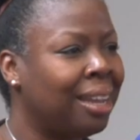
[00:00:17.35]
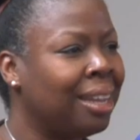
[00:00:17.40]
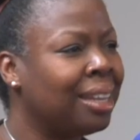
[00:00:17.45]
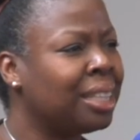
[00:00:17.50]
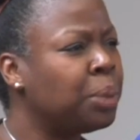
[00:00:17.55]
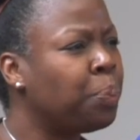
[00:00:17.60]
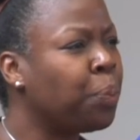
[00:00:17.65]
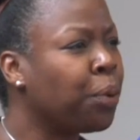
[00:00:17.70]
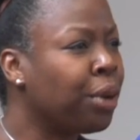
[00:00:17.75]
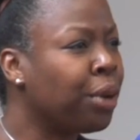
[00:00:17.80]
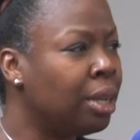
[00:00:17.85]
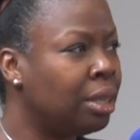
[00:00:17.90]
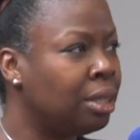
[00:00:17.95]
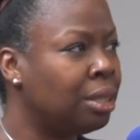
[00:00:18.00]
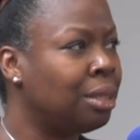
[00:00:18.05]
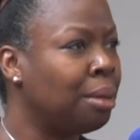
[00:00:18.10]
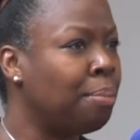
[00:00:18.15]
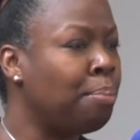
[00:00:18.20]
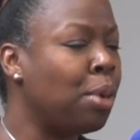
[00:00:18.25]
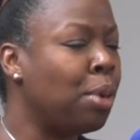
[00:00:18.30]

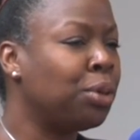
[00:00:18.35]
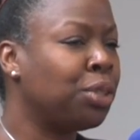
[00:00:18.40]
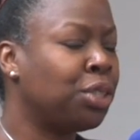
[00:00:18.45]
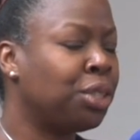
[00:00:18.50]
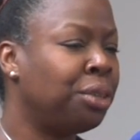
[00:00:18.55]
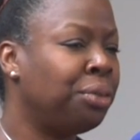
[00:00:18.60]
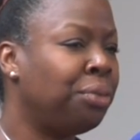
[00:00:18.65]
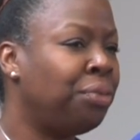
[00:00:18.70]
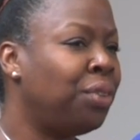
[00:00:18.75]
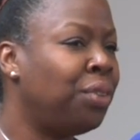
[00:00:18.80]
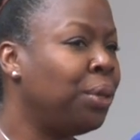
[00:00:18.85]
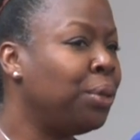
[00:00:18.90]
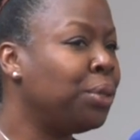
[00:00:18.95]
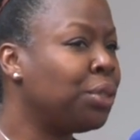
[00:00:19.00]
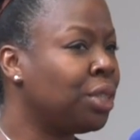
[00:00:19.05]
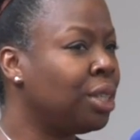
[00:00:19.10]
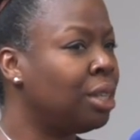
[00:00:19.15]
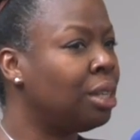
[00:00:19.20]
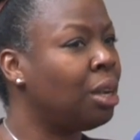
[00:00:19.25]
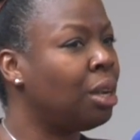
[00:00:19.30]
experience the most
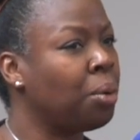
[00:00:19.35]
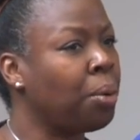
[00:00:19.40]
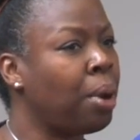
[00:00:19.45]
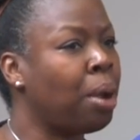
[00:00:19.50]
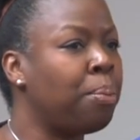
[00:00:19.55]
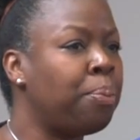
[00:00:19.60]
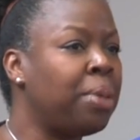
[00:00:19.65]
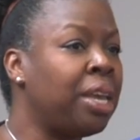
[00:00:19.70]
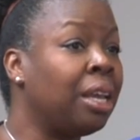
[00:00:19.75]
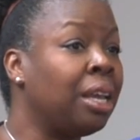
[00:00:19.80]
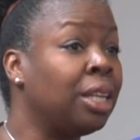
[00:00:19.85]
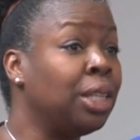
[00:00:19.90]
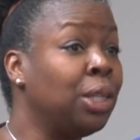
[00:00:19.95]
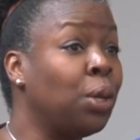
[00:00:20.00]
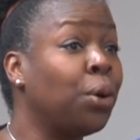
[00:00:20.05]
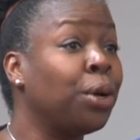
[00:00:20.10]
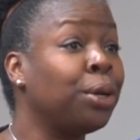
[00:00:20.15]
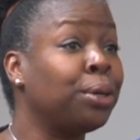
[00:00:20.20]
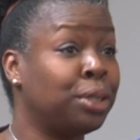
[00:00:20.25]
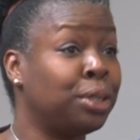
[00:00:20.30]
confusion around being
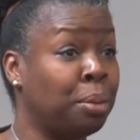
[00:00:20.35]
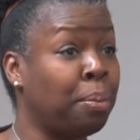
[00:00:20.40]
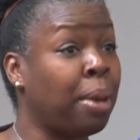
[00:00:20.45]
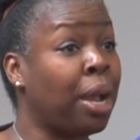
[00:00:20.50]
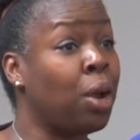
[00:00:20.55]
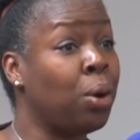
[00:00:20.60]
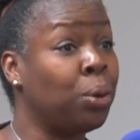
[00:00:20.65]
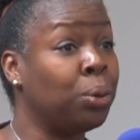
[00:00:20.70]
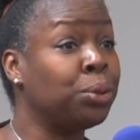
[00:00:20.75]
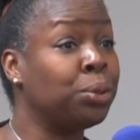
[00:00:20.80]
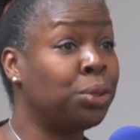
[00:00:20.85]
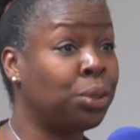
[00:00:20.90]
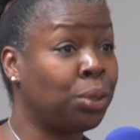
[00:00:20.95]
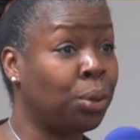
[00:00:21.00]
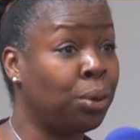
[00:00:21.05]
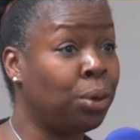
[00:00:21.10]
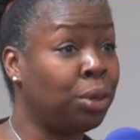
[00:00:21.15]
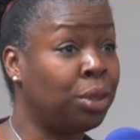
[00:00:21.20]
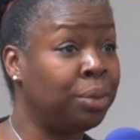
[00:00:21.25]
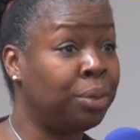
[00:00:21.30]
loyal to my own
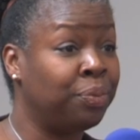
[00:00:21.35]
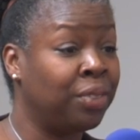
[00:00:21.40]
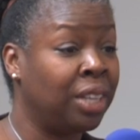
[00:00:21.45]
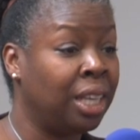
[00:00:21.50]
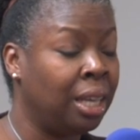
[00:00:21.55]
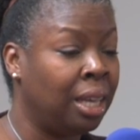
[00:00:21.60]
soul.